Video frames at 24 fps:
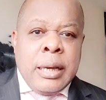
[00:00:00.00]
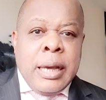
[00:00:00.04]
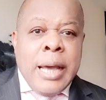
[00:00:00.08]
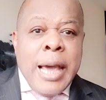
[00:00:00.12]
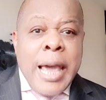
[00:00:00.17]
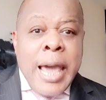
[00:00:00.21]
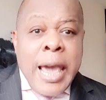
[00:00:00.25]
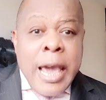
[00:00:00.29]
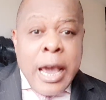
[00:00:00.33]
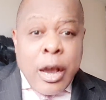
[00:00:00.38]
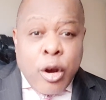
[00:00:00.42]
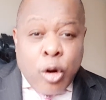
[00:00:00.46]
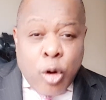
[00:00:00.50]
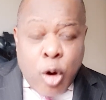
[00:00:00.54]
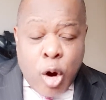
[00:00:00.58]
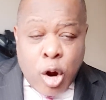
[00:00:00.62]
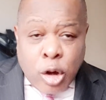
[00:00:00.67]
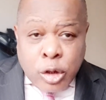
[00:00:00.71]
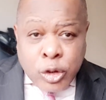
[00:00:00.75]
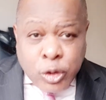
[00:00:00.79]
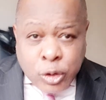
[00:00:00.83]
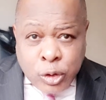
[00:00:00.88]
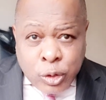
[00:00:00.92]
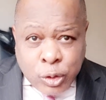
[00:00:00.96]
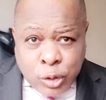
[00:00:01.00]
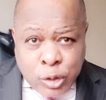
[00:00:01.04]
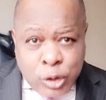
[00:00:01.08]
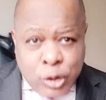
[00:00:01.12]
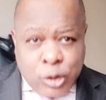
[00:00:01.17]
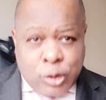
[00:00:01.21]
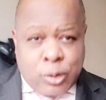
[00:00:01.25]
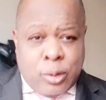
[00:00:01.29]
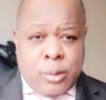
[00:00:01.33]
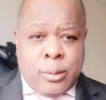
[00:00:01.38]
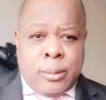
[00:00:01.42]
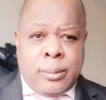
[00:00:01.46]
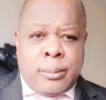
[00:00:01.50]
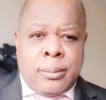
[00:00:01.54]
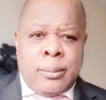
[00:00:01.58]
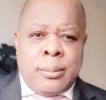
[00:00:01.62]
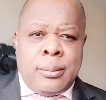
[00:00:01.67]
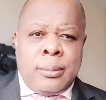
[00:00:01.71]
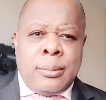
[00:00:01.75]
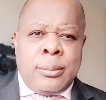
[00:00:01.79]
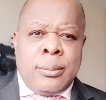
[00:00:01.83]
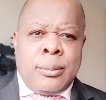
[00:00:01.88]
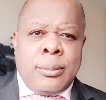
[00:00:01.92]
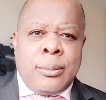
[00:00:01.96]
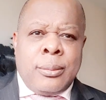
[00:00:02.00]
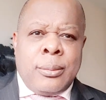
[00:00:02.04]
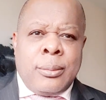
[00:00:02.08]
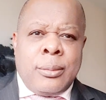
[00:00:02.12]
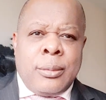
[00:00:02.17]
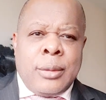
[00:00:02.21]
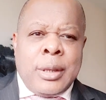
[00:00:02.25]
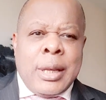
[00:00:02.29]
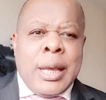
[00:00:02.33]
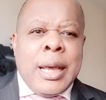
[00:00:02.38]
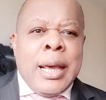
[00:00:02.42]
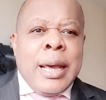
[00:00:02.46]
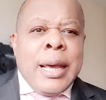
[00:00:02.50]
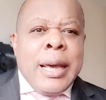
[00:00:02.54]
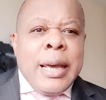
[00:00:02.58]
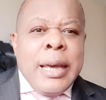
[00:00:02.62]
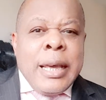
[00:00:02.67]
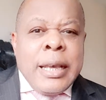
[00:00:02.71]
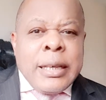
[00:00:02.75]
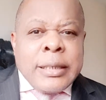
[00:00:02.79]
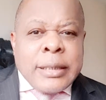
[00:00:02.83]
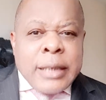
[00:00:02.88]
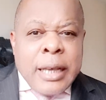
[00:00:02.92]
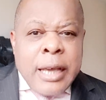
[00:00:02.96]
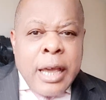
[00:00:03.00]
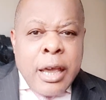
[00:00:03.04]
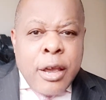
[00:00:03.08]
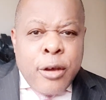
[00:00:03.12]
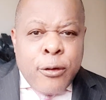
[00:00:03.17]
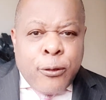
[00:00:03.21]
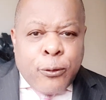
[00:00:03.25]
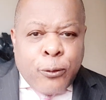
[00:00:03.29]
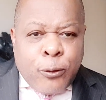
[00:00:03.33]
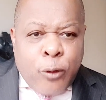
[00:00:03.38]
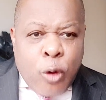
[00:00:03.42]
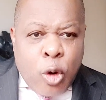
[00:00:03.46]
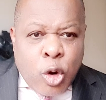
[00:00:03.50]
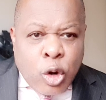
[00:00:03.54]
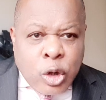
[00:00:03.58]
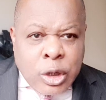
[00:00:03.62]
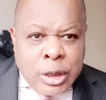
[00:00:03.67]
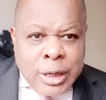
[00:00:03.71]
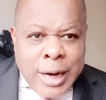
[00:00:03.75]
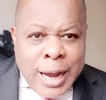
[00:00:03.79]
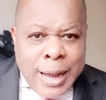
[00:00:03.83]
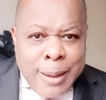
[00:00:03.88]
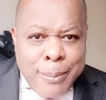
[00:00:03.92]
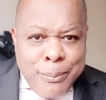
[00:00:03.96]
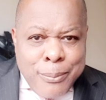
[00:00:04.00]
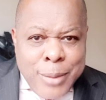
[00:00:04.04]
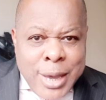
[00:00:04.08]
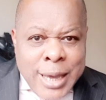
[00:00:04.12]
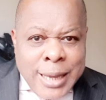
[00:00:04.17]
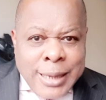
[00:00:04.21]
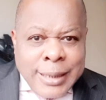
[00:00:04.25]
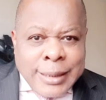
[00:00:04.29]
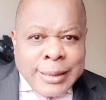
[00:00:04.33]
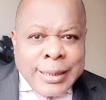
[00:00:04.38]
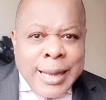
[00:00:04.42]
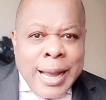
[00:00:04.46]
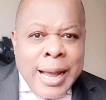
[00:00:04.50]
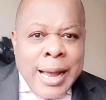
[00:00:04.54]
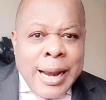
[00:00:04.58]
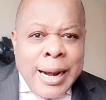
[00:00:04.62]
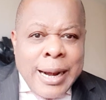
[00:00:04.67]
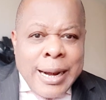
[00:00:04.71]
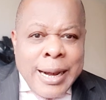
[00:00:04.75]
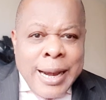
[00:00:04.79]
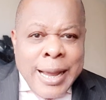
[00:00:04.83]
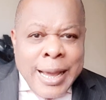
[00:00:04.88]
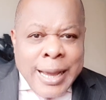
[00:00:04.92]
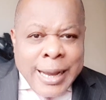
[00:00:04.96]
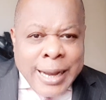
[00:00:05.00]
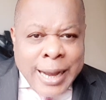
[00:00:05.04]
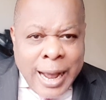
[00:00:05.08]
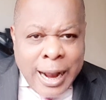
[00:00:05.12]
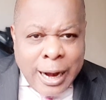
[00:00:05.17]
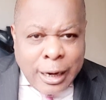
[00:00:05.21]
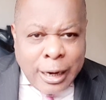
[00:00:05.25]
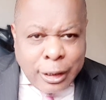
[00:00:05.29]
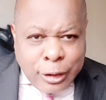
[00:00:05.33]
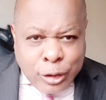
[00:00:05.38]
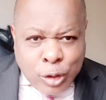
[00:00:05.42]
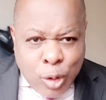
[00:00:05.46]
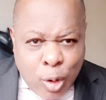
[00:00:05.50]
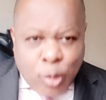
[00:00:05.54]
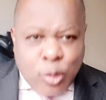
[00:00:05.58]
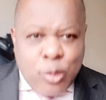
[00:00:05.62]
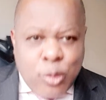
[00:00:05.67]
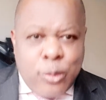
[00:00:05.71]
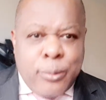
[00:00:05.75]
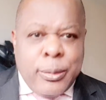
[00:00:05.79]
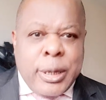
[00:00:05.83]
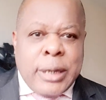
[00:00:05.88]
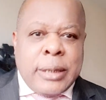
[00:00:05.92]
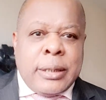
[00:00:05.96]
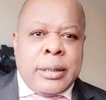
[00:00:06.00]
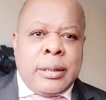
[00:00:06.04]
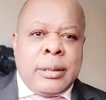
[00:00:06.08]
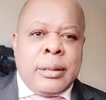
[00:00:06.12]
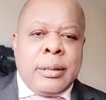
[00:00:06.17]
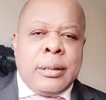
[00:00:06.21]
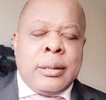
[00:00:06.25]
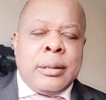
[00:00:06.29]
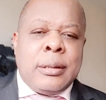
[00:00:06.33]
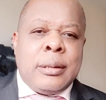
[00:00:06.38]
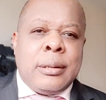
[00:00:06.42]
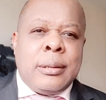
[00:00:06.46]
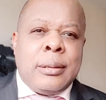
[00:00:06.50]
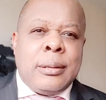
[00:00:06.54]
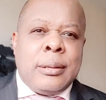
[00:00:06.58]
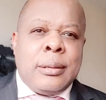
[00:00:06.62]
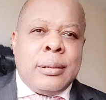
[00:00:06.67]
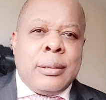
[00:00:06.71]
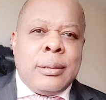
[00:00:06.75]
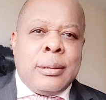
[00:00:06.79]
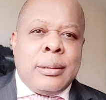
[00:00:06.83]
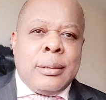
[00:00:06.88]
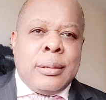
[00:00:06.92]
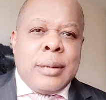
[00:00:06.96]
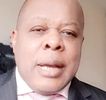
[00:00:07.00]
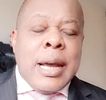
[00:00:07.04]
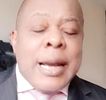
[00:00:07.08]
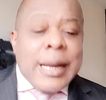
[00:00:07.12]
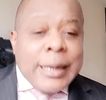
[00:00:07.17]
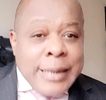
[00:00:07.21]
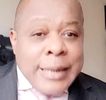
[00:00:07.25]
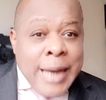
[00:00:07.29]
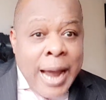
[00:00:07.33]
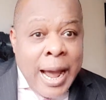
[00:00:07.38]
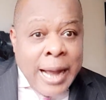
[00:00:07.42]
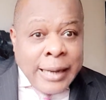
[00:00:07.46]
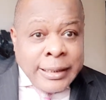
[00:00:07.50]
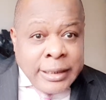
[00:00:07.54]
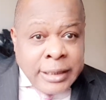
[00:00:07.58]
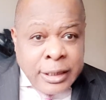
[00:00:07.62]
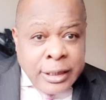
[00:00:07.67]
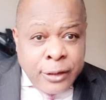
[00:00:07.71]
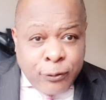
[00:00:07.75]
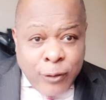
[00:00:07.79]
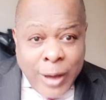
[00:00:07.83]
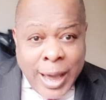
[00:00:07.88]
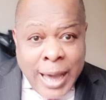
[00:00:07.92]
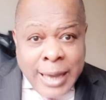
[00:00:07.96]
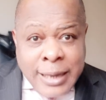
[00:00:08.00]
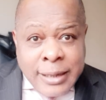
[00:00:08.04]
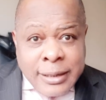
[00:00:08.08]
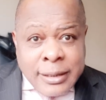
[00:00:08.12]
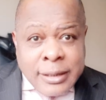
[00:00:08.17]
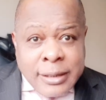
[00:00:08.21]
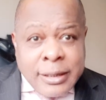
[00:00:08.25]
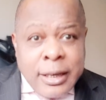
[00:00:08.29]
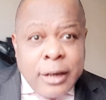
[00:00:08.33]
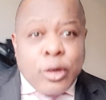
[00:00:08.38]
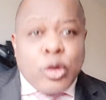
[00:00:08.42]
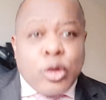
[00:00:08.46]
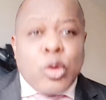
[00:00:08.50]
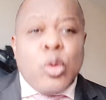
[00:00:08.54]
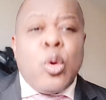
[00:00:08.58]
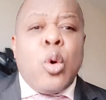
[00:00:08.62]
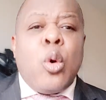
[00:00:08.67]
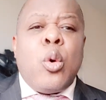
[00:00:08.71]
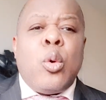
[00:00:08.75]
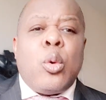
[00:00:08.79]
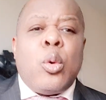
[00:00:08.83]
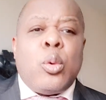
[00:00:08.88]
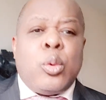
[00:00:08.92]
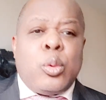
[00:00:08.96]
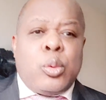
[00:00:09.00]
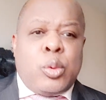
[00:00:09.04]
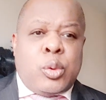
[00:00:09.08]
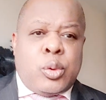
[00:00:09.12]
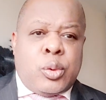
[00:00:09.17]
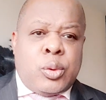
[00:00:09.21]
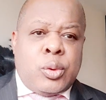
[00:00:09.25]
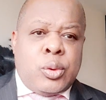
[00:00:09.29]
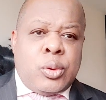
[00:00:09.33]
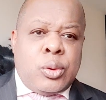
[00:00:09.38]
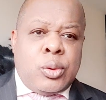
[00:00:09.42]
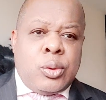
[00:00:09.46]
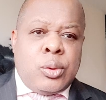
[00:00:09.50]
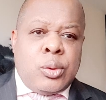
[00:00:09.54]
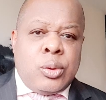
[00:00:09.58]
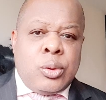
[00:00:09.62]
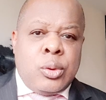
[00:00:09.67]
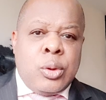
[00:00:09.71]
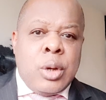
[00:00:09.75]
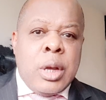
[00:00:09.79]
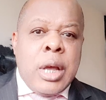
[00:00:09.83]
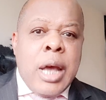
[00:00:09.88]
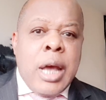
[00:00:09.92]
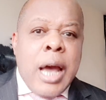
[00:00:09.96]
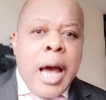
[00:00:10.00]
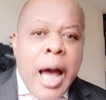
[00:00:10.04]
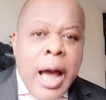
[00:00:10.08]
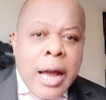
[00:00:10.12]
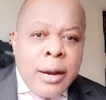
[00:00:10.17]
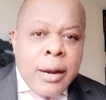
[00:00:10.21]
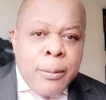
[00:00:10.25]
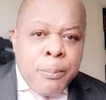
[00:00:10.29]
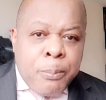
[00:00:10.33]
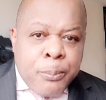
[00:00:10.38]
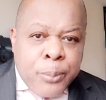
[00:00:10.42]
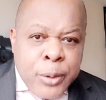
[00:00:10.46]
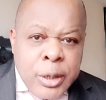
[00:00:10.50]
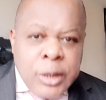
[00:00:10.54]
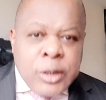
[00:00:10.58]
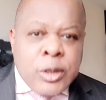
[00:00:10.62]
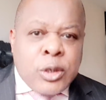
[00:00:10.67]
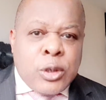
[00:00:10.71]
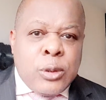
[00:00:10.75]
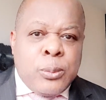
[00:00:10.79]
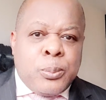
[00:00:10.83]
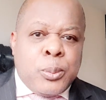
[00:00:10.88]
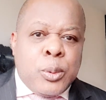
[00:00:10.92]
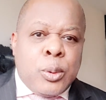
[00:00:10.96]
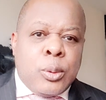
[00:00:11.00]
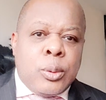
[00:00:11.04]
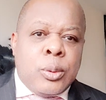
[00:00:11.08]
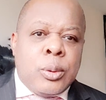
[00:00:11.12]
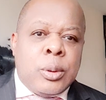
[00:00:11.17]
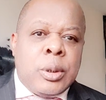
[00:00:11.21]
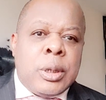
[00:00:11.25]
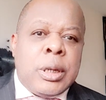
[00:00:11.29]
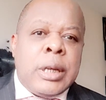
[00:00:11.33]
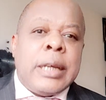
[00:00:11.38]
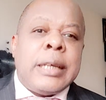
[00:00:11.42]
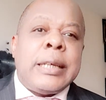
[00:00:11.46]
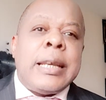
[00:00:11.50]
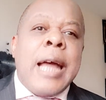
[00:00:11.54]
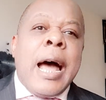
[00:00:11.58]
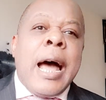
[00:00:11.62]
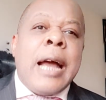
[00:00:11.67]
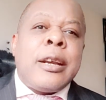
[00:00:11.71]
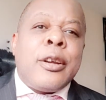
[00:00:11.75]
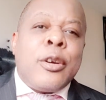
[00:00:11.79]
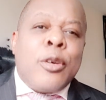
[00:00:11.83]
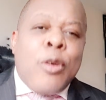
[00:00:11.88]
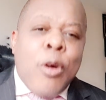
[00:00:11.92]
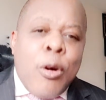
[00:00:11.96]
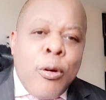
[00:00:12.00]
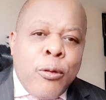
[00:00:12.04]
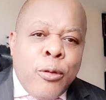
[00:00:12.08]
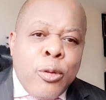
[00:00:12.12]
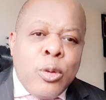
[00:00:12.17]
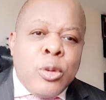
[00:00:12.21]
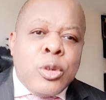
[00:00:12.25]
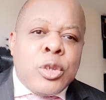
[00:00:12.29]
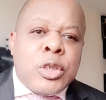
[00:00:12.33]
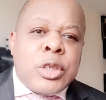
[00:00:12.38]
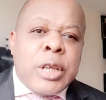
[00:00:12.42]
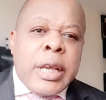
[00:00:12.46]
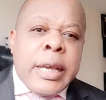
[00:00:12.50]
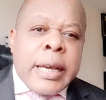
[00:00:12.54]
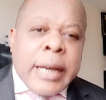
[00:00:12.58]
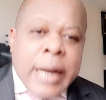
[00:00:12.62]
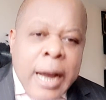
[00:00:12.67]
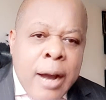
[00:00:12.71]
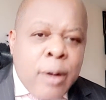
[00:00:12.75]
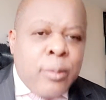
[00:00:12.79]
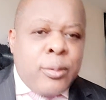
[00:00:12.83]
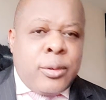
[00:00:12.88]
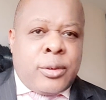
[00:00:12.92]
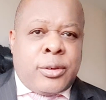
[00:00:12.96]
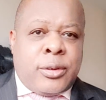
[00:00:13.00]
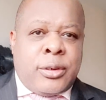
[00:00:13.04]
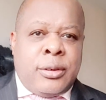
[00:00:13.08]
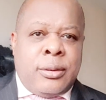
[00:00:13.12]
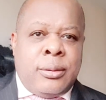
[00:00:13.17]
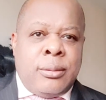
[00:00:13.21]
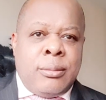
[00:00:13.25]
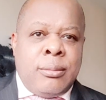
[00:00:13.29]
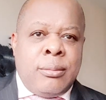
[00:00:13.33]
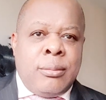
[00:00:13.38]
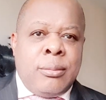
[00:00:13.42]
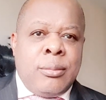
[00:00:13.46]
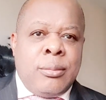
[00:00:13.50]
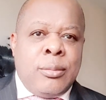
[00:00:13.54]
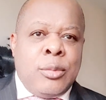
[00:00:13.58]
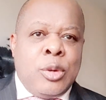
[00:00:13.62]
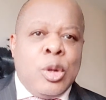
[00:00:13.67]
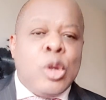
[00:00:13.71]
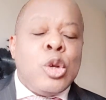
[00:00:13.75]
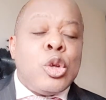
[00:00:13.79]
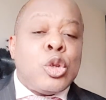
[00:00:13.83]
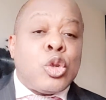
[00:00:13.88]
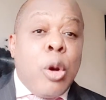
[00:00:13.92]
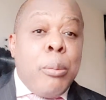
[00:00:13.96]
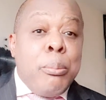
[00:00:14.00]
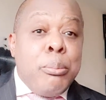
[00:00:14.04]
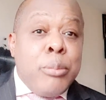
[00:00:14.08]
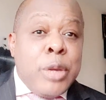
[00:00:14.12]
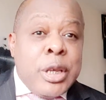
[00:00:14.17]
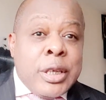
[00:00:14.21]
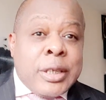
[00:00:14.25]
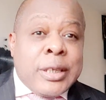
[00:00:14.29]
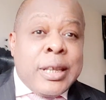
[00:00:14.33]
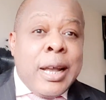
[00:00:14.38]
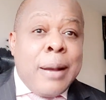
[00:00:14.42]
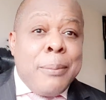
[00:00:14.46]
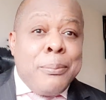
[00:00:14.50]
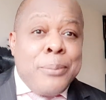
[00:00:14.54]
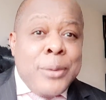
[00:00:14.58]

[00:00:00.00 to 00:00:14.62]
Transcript: A constitution is a fundamental legal document that defines the rules and principles that governs a country. So Mr.